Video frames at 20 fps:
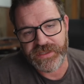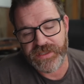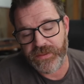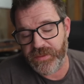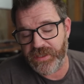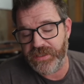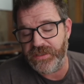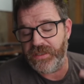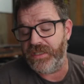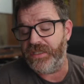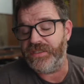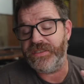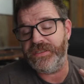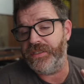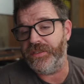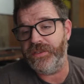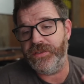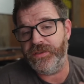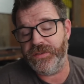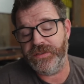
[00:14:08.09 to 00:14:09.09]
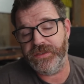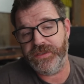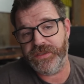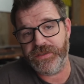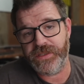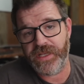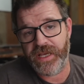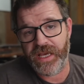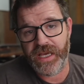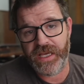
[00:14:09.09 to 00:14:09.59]
I've been listening to it
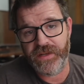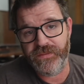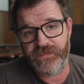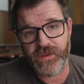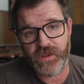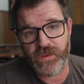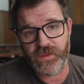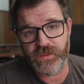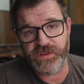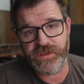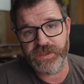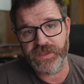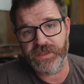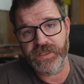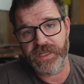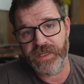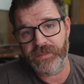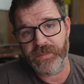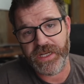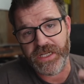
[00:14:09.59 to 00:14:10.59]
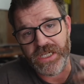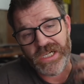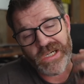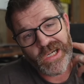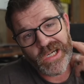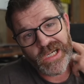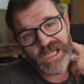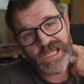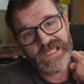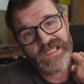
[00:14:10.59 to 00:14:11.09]
just headphones and in my
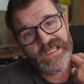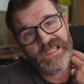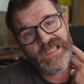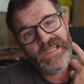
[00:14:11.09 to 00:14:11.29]
car